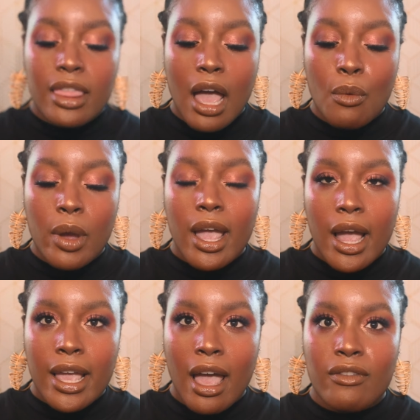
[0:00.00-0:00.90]
That way
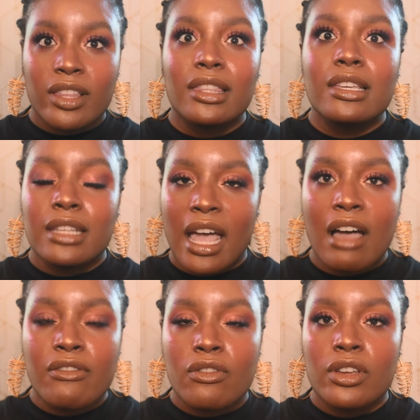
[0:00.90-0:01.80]
I have at least
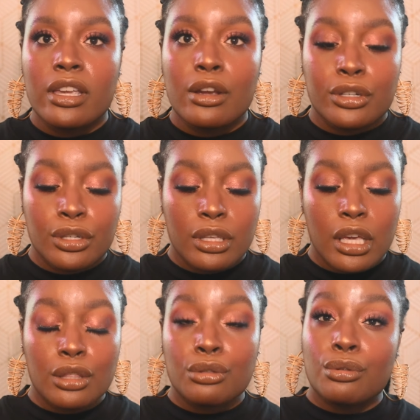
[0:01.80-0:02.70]
half of a year to
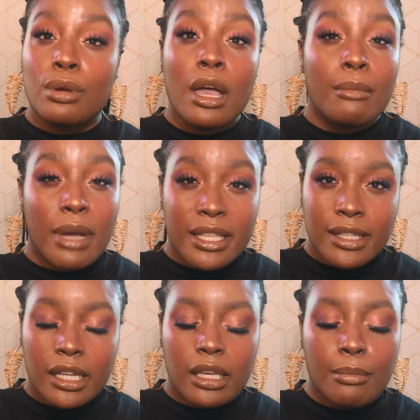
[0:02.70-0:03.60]
get through my
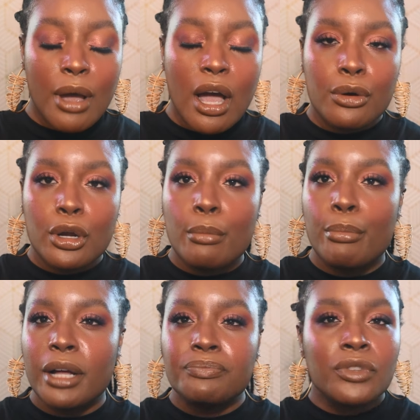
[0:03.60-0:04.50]
second powder.
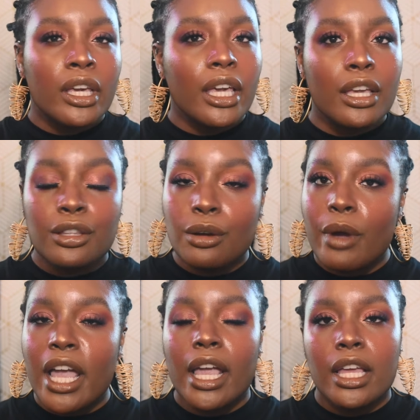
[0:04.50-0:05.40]
But either
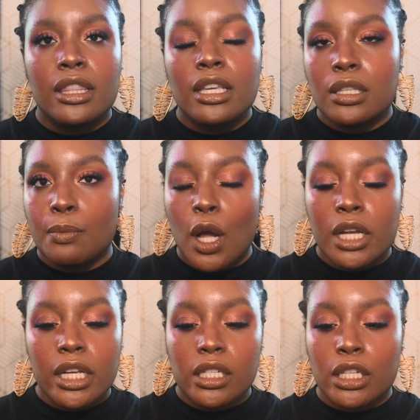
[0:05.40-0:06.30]
way, this
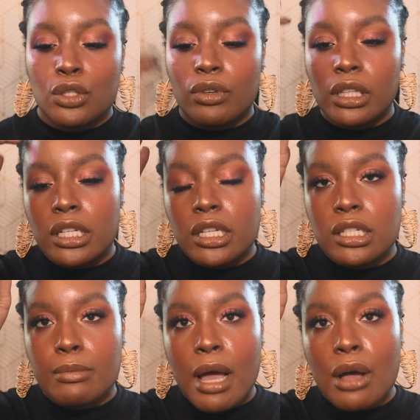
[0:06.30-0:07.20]
project is really
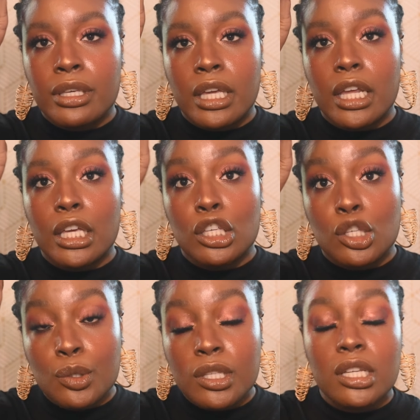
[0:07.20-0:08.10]
just about getting
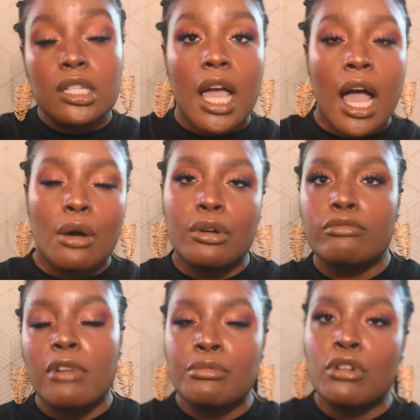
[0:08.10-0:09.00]
usage out
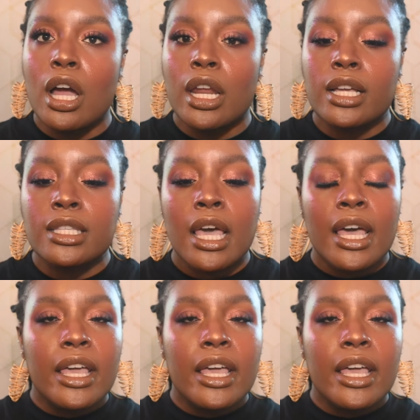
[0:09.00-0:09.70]
of my products.